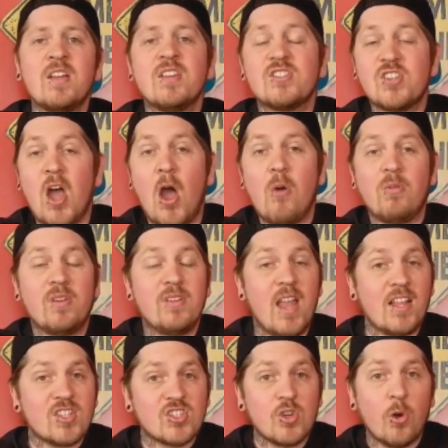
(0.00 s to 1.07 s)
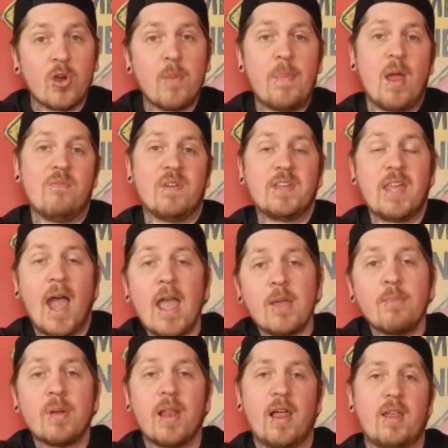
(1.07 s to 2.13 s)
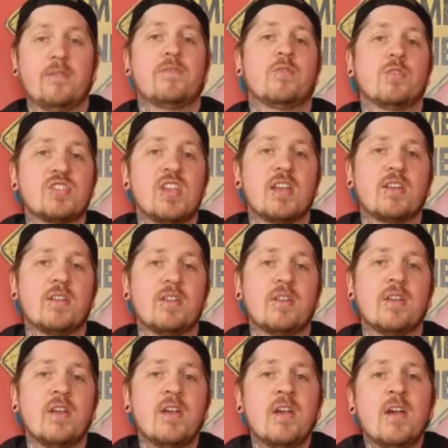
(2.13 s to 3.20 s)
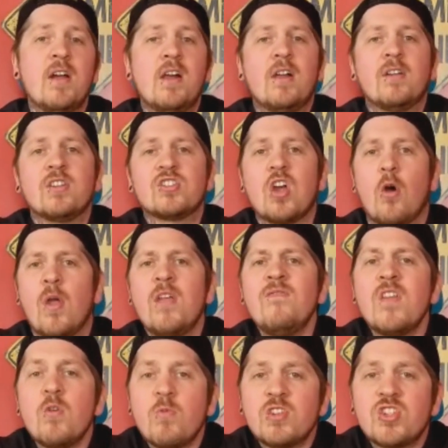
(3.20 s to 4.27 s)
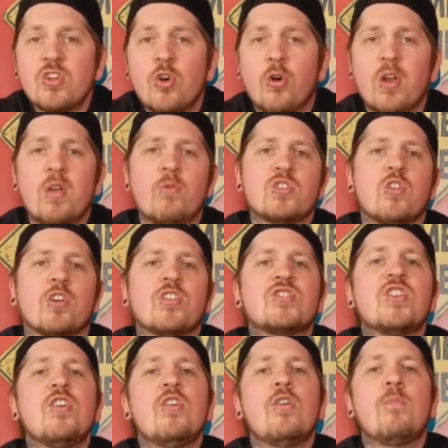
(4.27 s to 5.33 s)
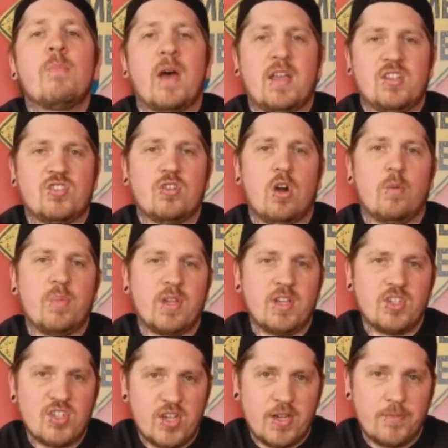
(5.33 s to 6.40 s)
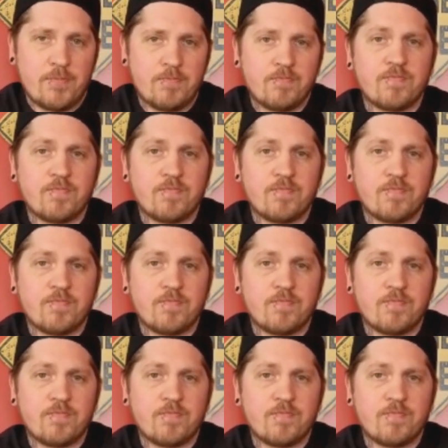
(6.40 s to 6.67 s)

So let's talk about the gameplay for a second. So in the original, it was like a turn-based RPG.